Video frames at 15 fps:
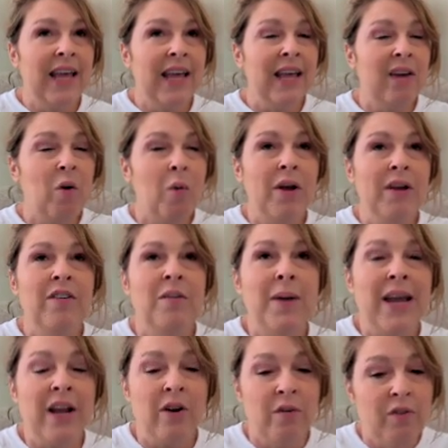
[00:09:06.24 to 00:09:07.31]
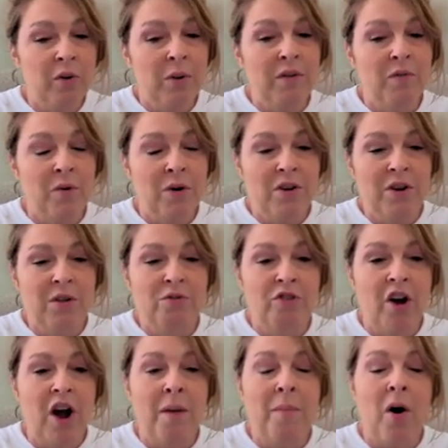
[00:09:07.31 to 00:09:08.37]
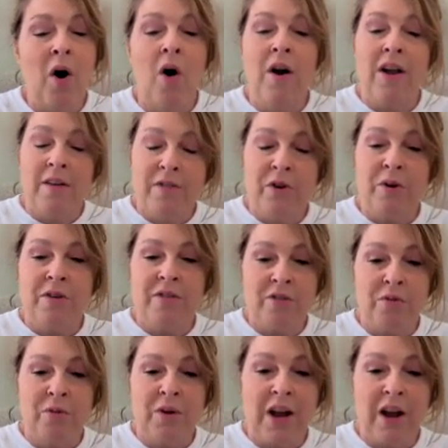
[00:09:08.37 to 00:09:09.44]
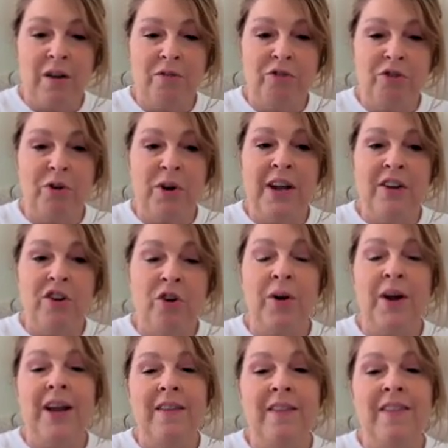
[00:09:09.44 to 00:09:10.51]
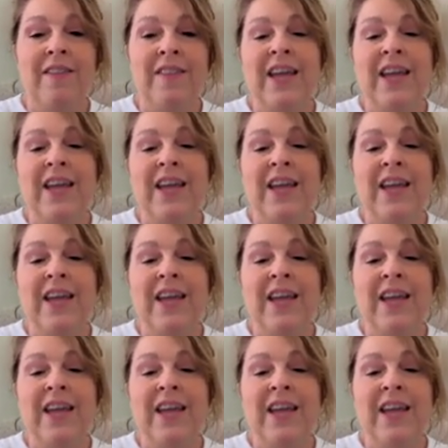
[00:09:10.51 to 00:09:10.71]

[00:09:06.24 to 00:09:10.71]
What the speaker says: going to be interviewing for a new job, or if you're a school counselor and you're in the